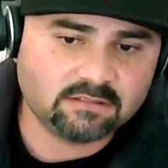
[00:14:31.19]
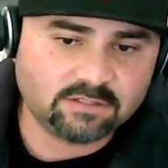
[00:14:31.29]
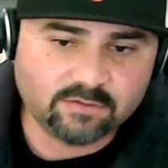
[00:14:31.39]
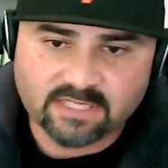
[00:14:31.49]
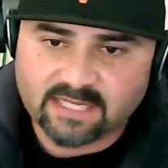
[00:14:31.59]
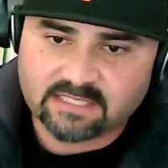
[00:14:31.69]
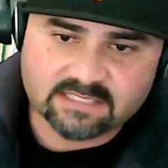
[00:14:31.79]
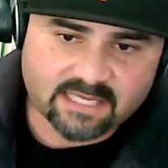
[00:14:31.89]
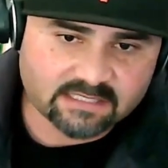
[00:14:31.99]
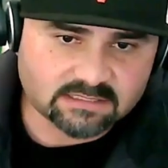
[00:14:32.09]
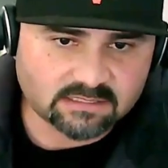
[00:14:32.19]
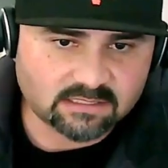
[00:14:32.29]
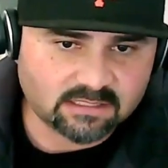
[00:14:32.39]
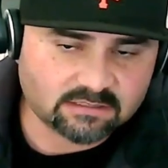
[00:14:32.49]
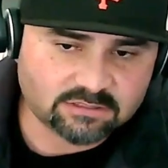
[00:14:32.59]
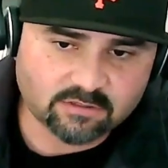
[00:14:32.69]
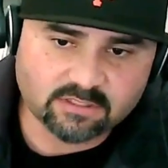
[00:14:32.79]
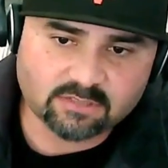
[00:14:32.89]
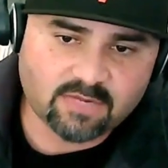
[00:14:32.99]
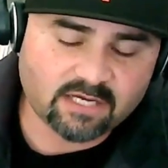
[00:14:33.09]
Doing intakes,
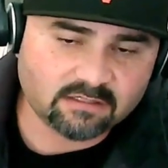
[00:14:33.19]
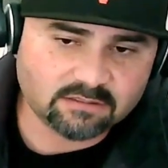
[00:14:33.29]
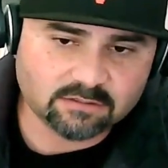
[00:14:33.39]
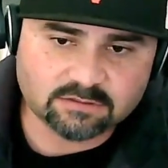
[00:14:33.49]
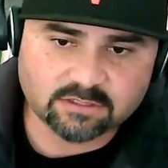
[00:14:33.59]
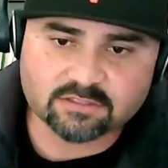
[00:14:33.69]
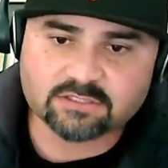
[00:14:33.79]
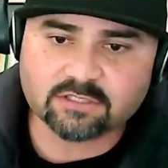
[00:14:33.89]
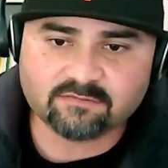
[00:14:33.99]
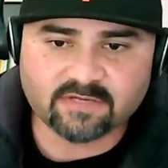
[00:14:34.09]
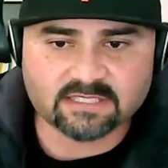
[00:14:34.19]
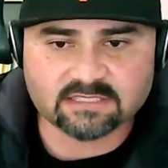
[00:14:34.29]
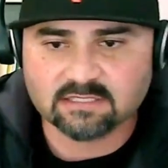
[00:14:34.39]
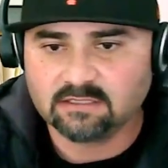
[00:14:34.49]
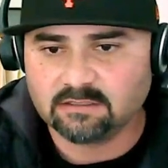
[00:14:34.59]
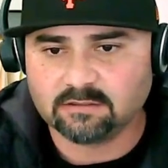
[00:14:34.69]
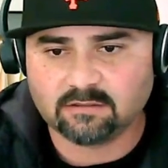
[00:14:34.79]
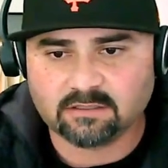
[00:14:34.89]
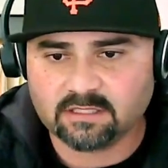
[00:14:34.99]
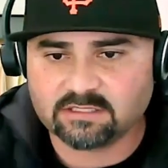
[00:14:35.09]
showing them how to do certain surveys.
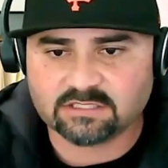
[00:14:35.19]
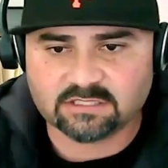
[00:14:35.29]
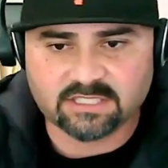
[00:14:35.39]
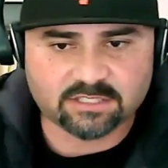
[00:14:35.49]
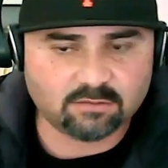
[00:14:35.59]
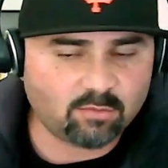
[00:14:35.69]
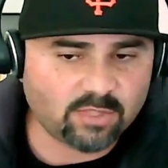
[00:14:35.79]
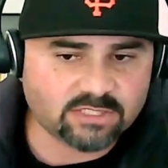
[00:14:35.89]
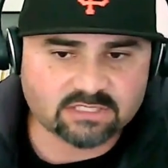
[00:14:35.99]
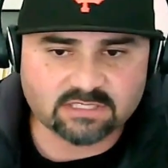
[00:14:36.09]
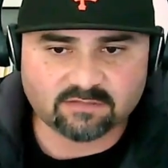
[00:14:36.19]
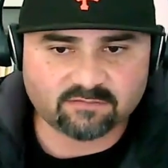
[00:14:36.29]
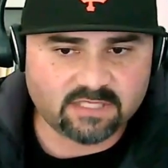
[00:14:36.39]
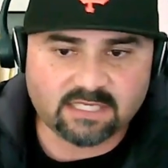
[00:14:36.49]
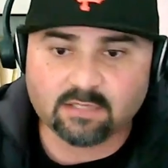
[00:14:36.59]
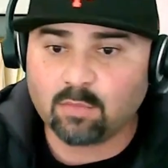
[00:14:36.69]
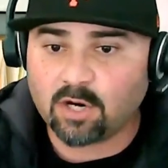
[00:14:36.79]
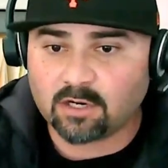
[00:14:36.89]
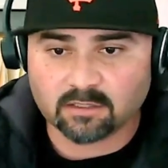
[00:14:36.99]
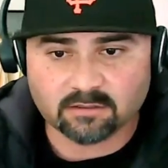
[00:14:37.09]
And just teaching them a bunch of stuff. The
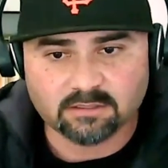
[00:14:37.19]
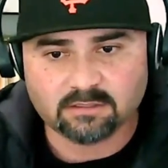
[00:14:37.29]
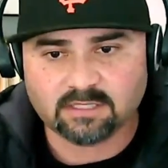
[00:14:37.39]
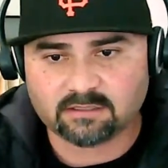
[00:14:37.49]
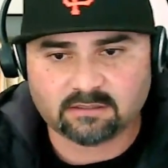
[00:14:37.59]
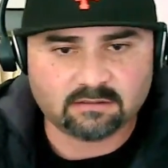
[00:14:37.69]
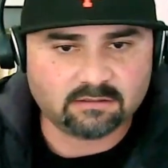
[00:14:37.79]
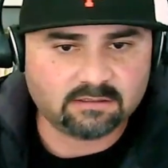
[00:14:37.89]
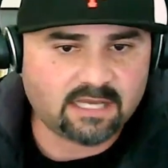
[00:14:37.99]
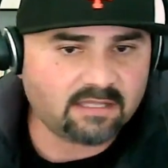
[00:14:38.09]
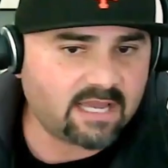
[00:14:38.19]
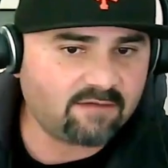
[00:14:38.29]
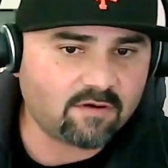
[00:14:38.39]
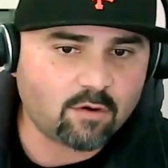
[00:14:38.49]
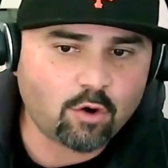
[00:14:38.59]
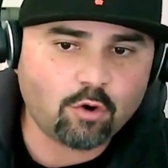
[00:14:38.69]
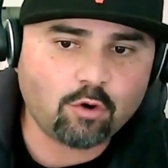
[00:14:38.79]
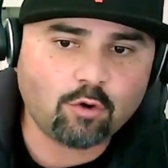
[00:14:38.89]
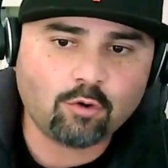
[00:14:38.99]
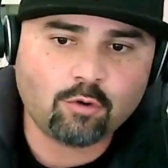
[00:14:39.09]
EMR, like, now they have a
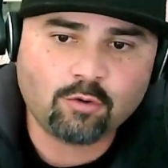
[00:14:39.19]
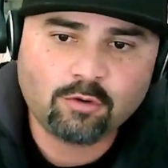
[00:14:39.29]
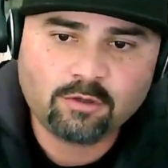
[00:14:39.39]
whole